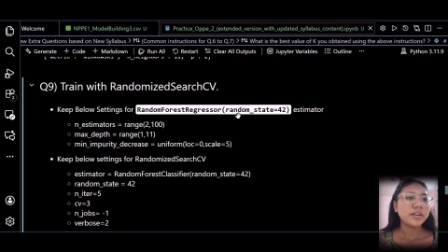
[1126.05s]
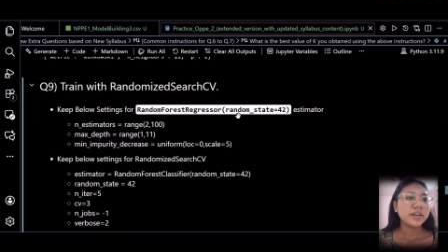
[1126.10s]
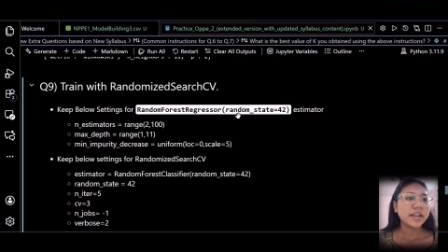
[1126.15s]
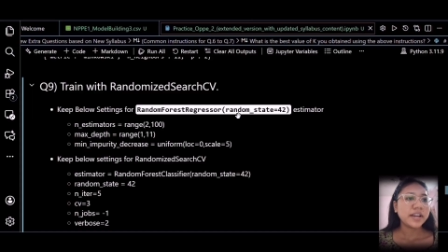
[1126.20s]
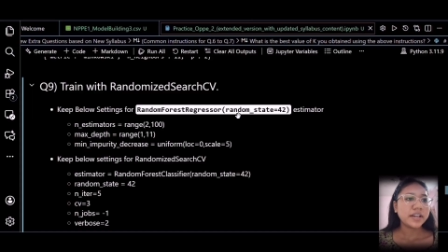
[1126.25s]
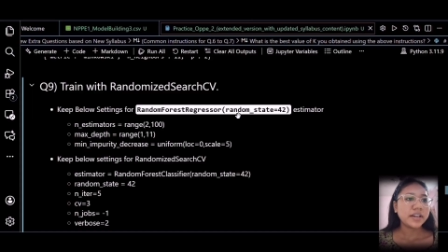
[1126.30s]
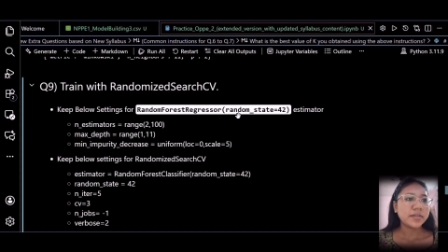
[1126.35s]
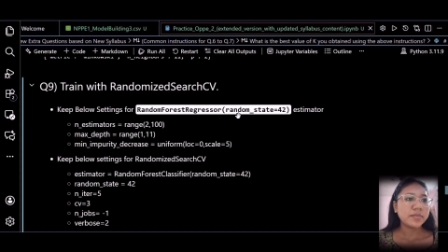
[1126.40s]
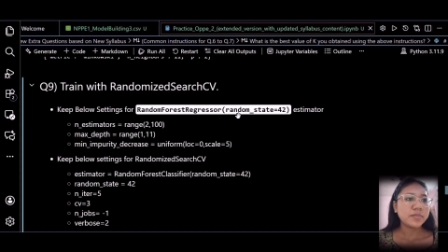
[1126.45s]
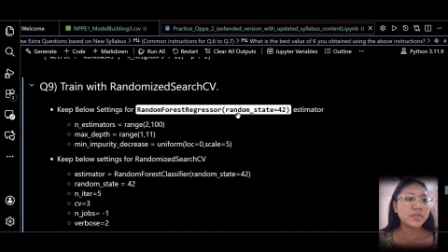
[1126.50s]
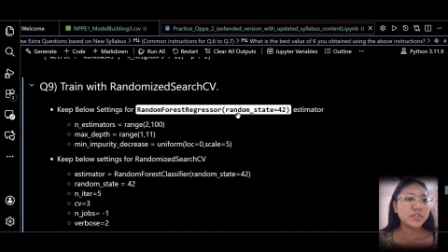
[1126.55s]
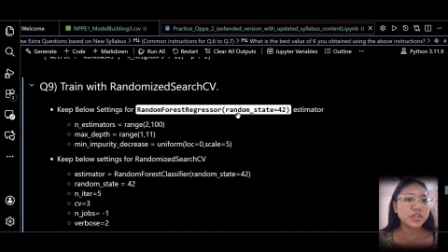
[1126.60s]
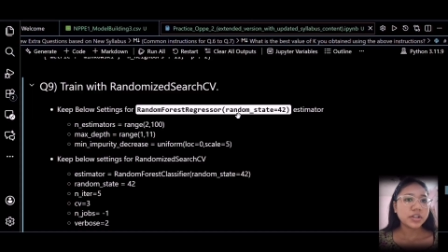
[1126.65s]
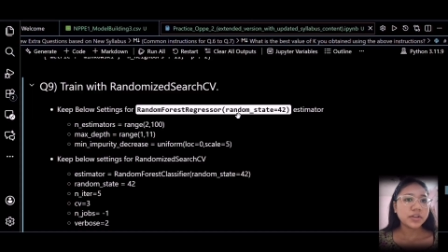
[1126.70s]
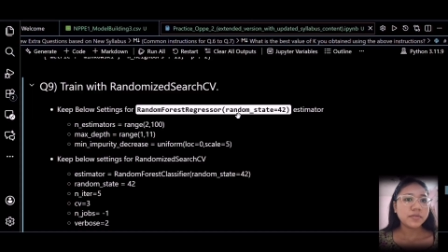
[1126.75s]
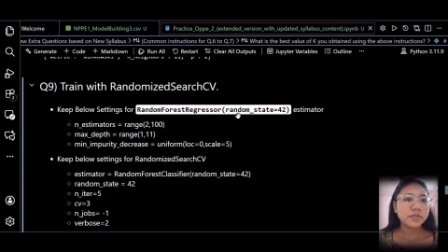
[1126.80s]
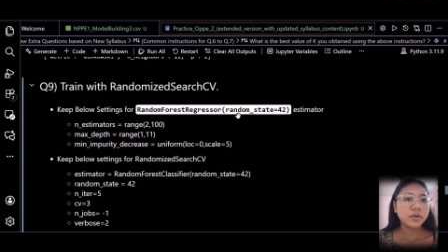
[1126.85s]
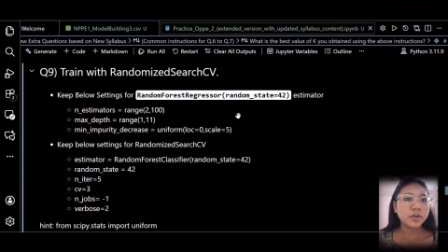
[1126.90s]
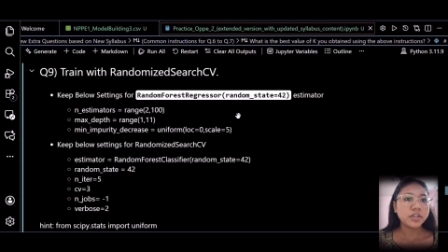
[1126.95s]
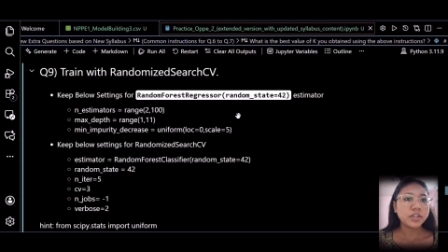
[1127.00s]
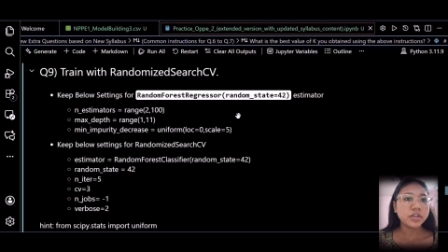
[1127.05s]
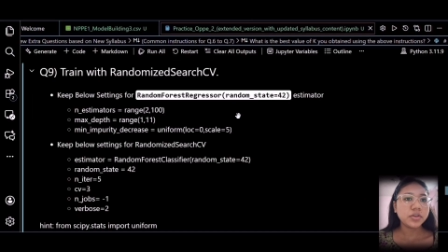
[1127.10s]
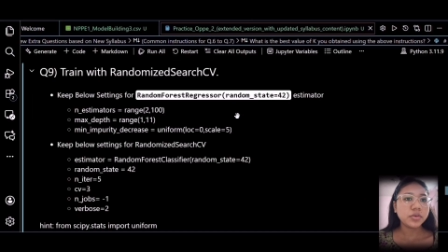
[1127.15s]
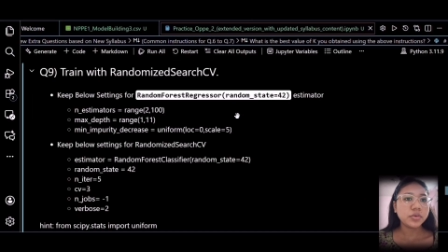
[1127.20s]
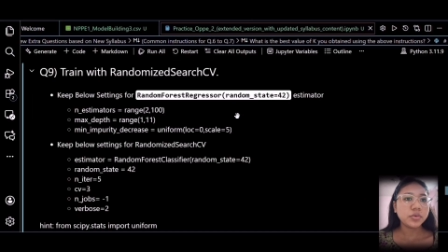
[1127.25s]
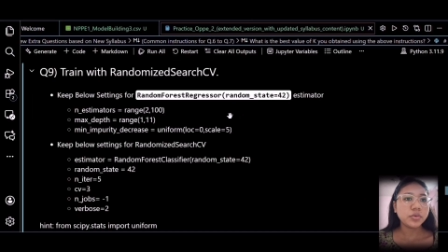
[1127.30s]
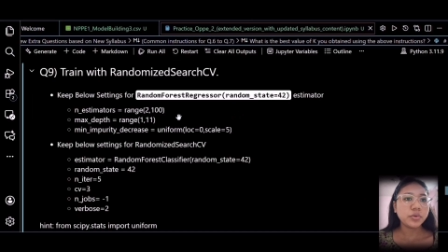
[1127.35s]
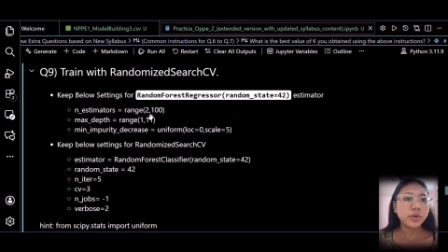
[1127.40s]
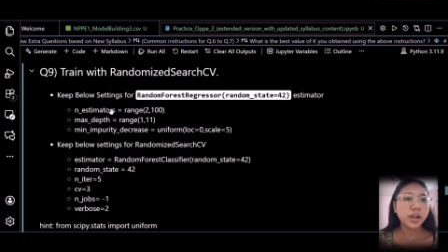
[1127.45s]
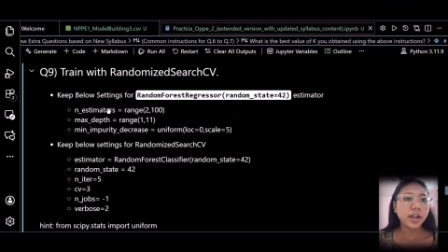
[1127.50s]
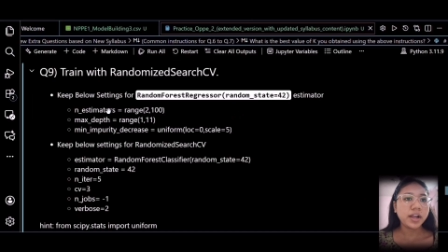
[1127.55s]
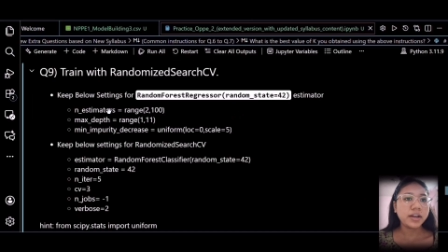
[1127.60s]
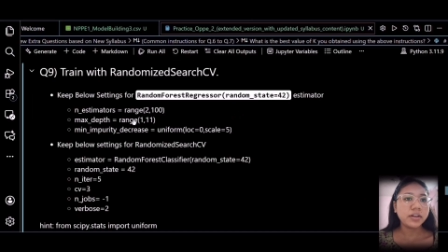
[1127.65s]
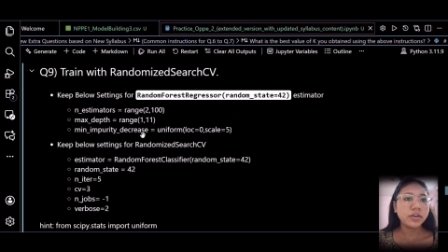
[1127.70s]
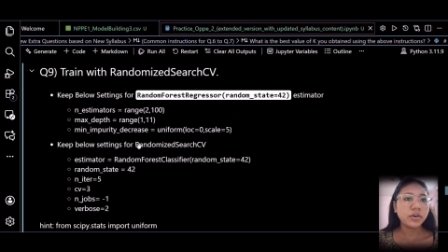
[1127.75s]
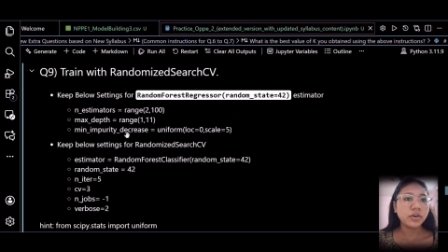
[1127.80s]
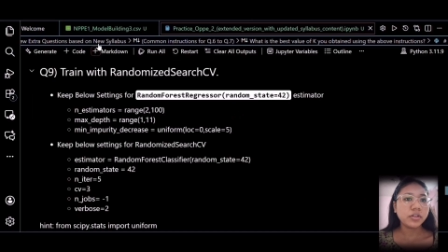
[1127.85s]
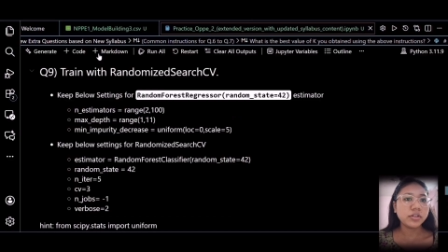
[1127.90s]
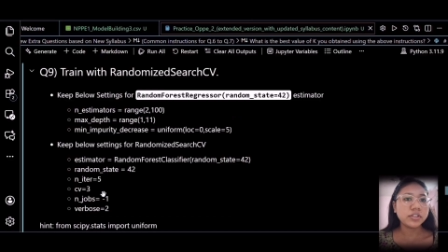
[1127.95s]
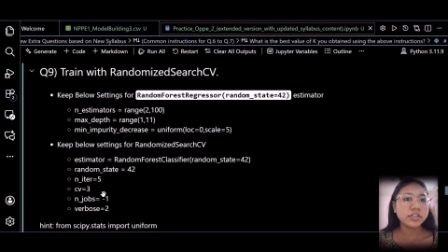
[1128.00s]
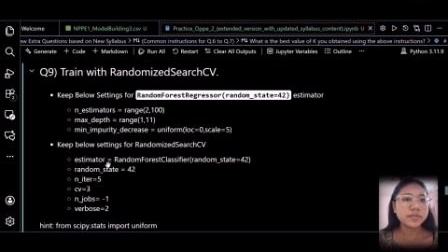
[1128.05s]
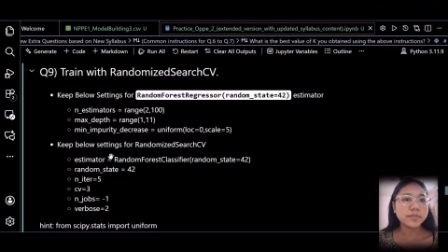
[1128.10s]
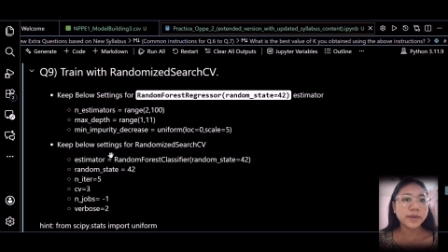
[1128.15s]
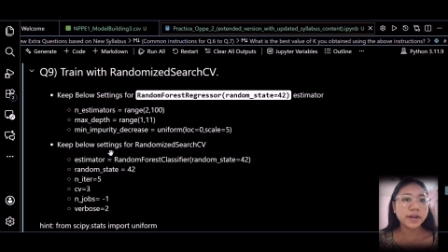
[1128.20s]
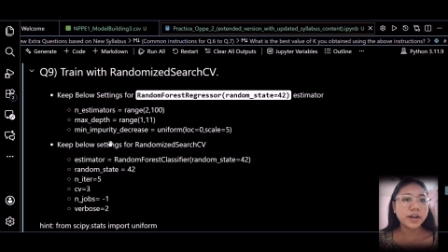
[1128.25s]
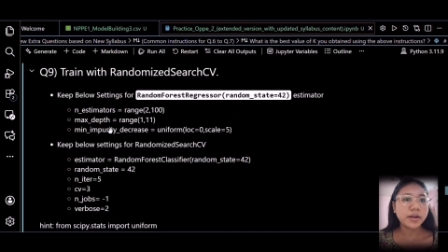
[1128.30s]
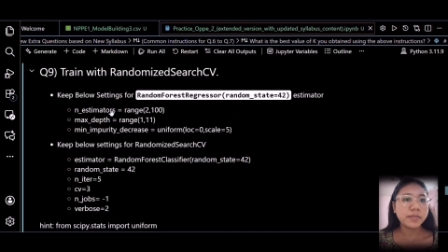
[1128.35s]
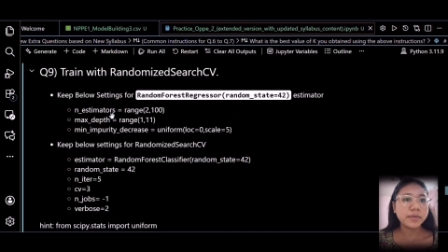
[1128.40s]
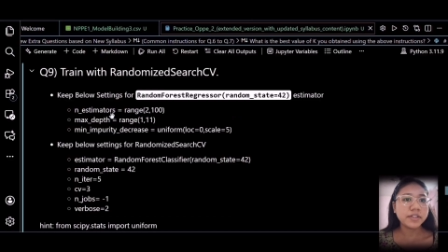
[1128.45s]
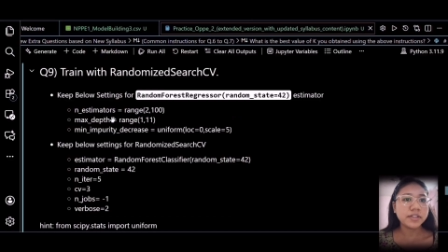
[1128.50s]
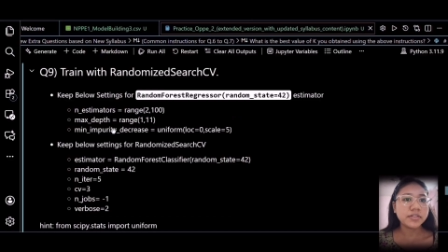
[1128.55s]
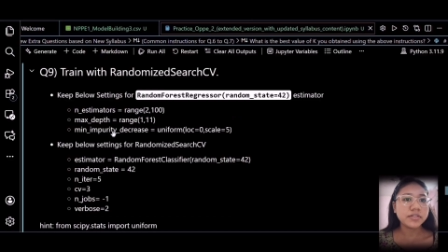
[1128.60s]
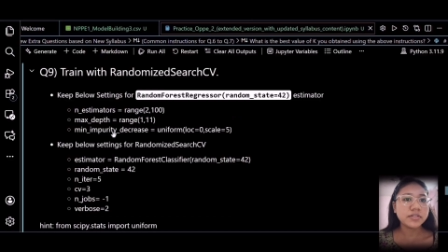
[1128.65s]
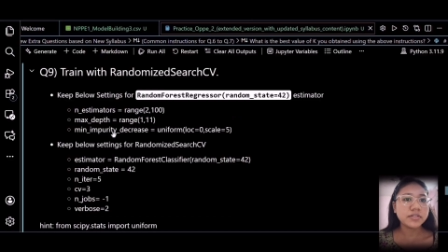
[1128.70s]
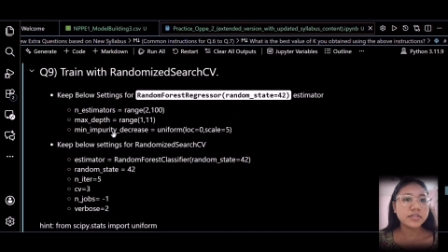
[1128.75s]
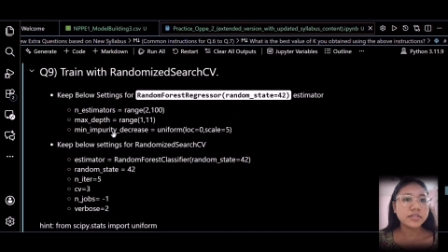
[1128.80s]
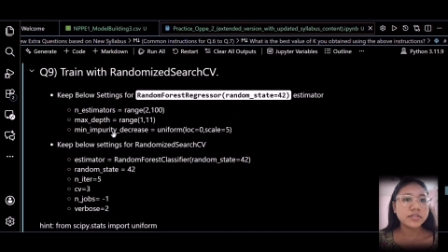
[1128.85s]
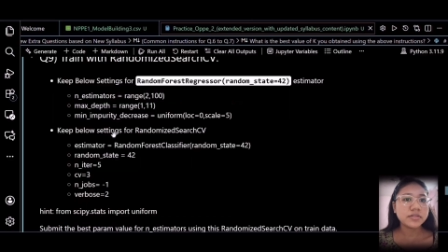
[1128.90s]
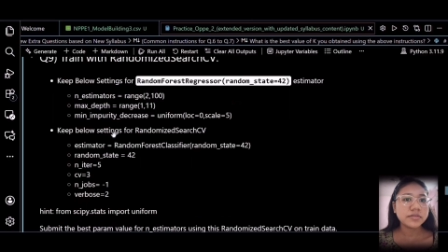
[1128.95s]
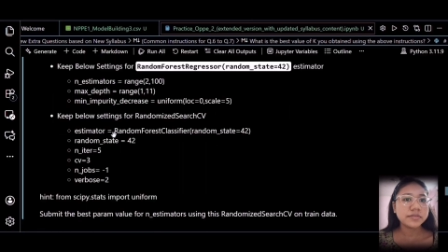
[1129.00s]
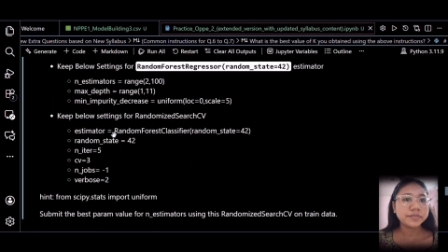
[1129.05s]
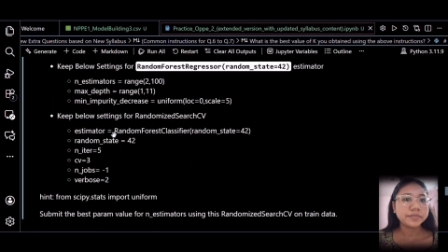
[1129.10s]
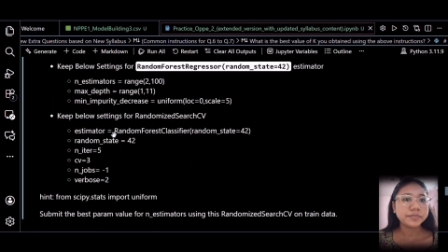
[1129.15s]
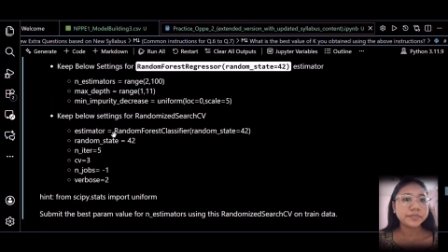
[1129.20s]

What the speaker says: random state 42, and all these parameters.